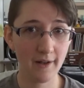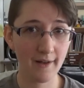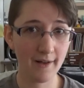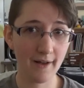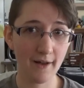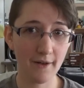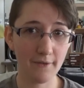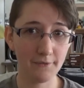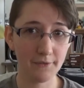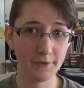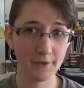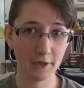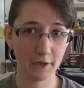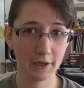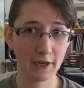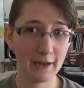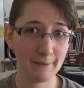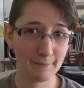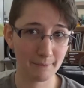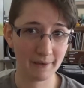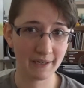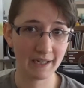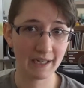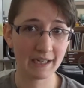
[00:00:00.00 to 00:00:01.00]
of their
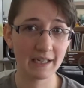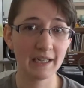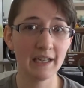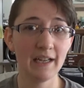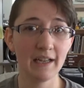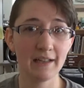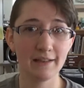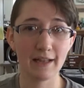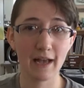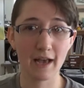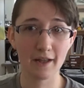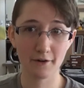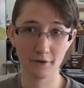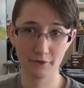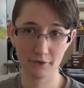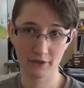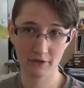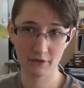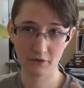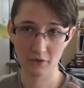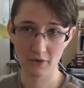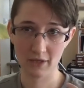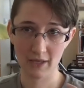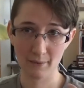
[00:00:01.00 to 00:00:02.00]
company. Not only
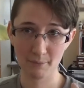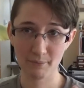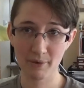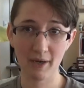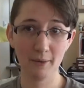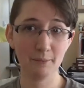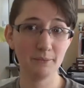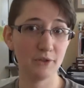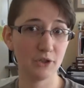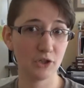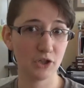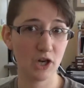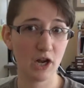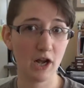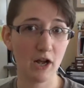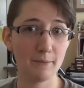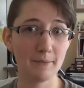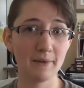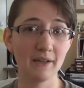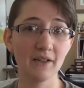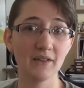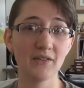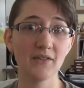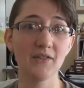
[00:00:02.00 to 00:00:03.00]
do they publish
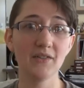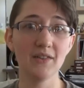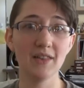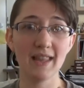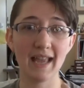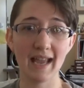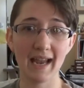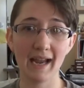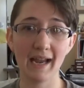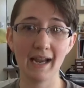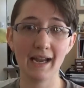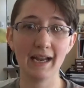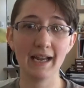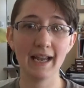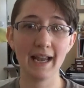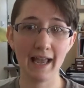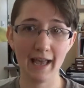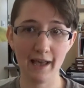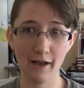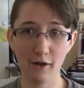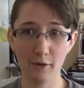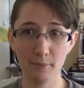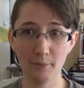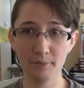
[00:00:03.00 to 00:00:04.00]
comics, they
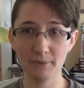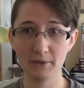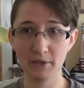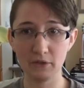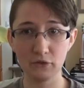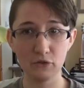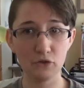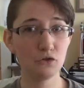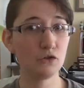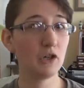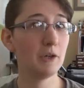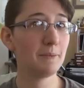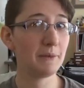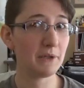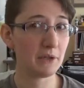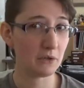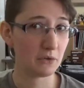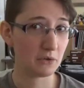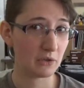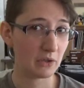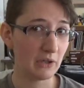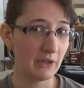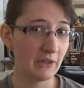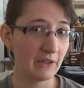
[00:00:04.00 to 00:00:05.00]
help
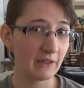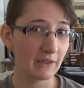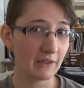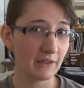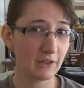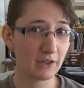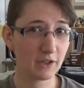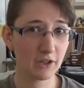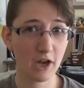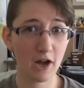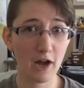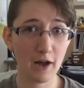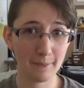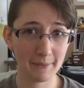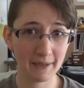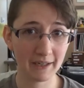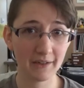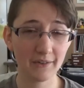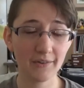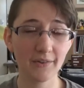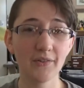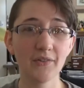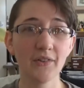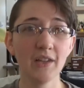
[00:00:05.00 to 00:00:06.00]
distribute
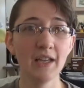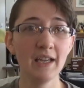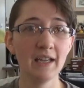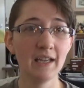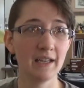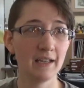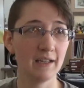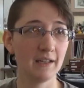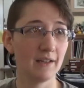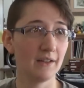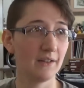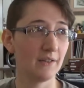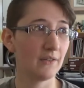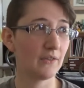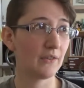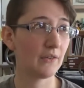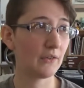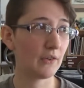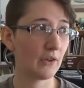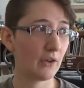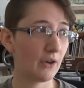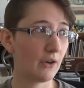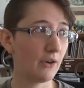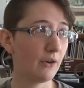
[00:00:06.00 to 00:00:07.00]
comics.
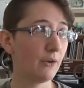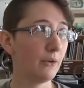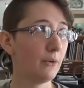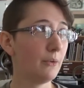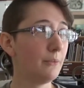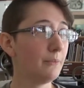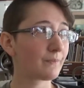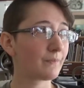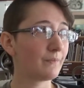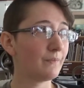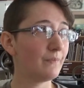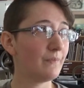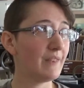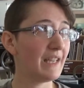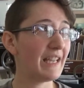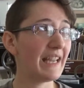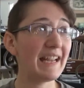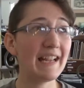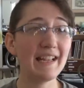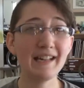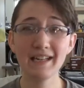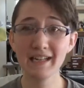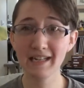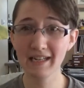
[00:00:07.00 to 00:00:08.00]
So
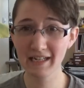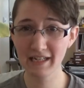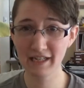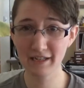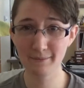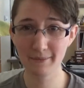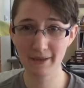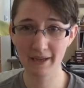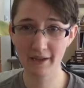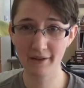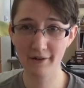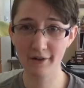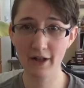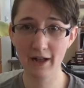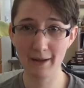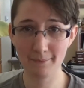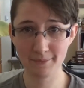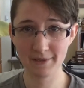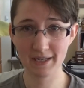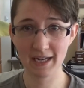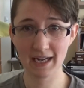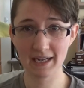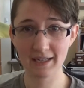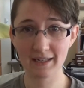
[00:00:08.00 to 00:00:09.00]
in an email
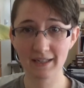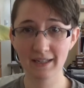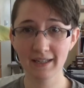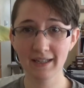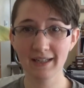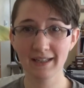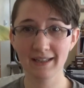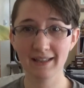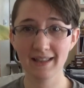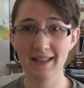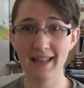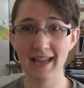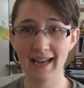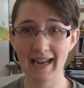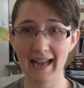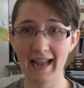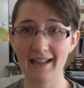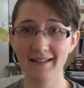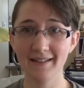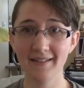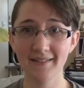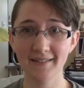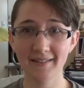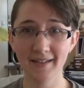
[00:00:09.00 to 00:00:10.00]
update they
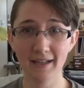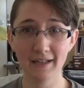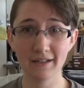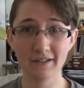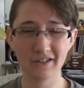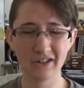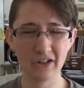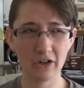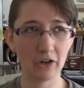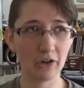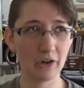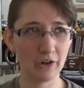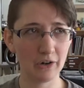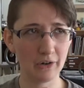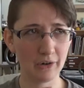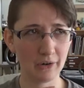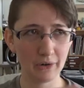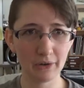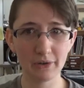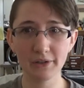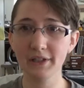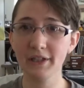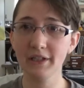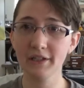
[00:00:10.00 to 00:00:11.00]
had sent
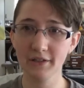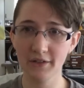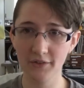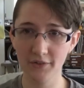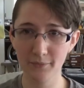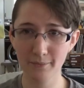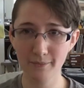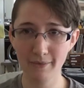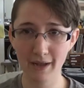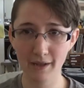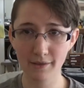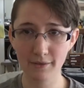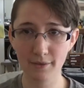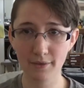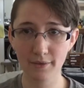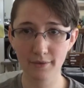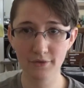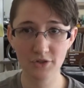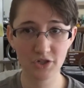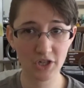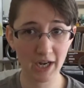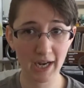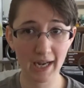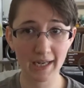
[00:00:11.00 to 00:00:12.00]
earlier this month,
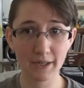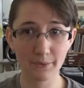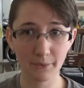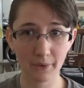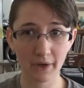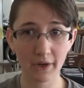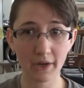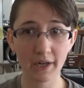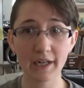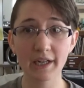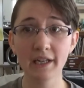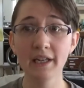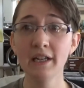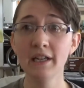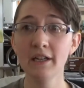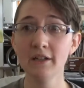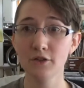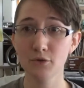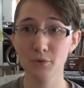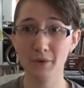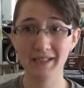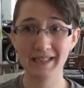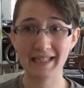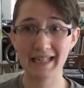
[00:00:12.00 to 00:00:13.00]
January
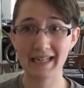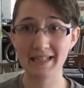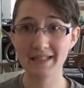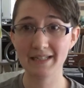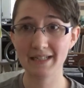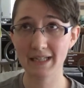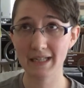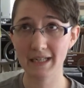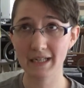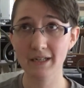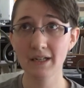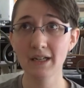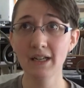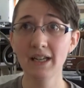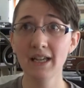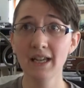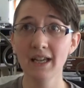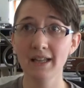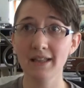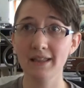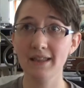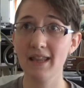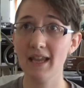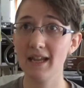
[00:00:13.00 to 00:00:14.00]
2018,
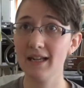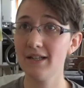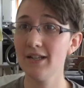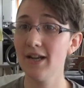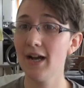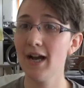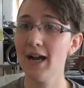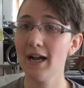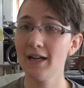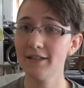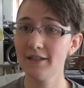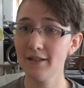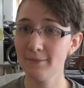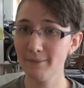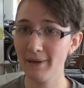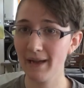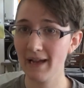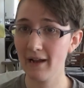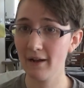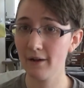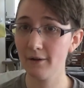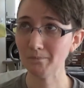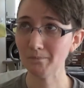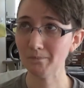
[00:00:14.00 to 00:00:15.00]
they talked
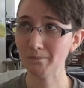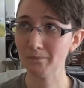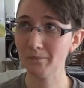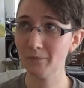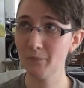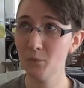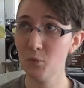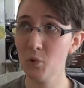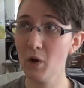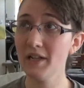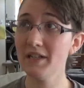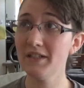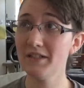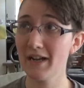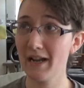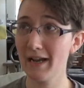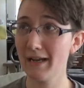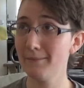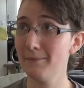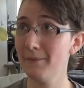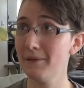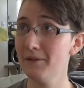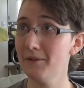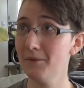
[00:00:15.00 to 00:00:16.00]
about what
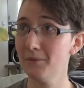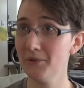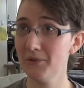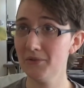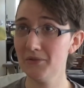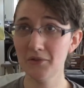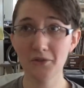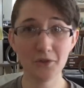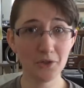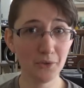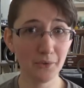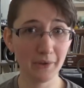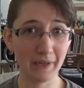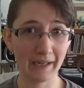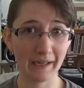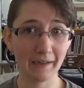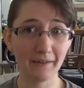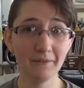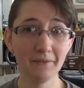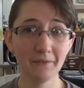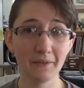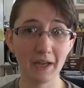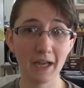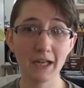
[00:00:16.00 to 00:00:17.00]
Diamond was
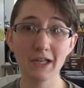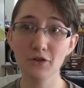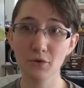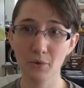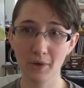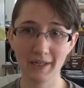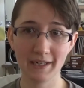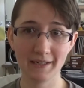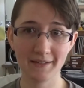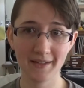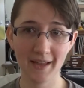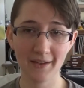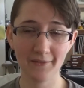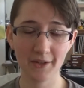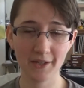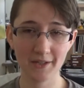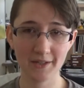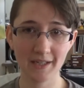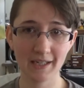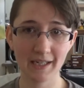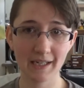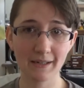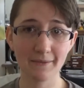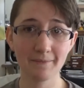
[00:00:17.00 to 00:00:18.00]
doing in
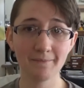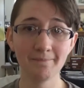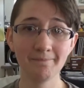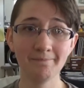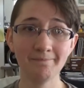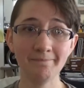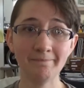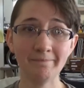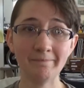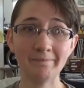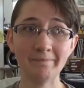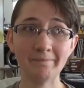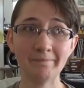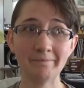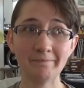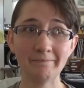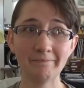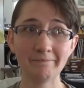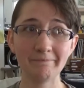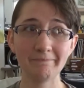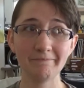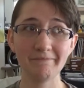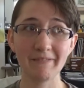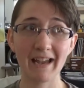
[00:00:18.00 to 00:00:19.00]
2017.
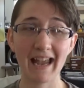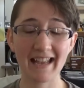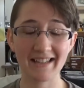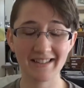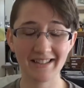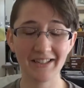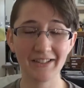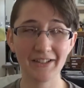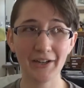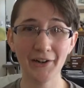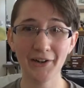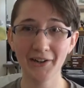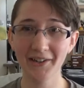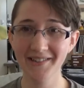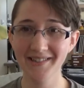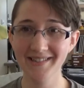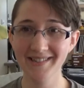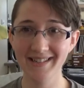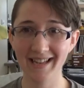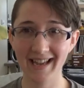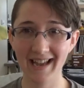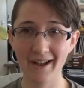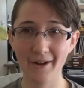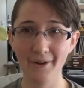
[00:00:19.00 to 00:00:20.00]
As it
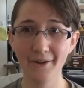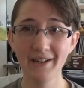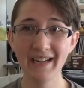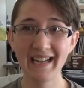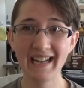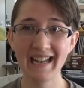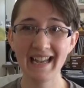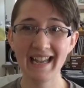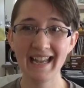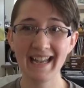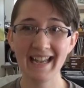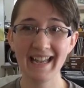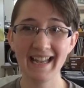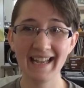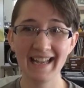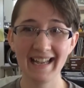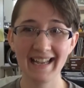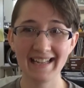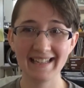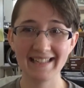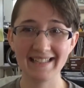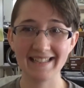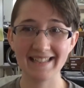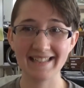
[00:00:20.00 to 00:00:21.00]
turns out,
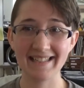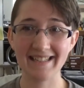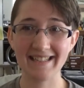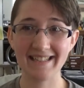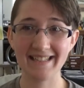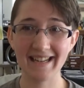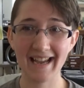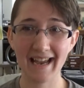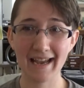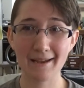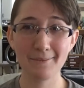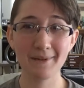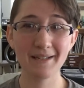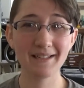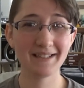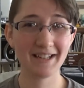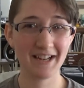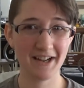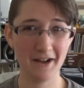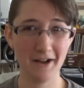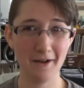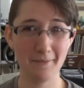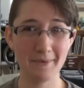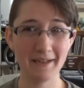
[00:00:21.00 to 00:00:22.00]
Diamond
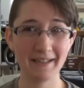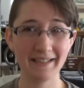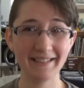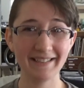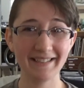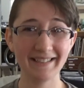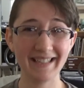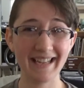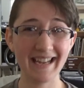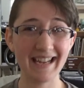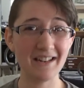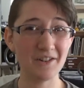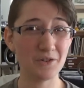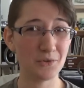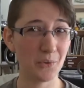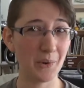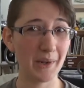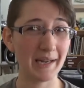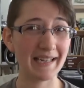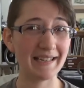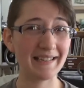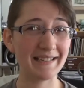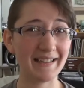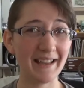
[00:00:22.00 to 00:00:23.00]
Comics in
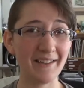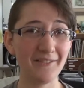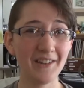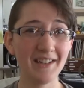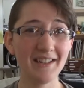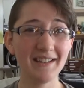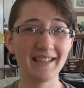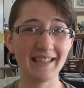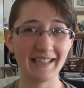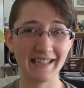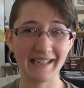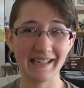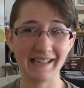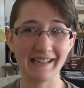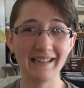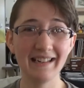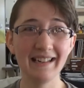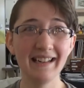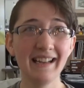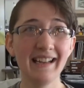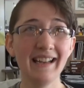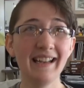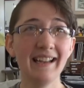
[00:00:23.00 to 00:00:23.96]
2017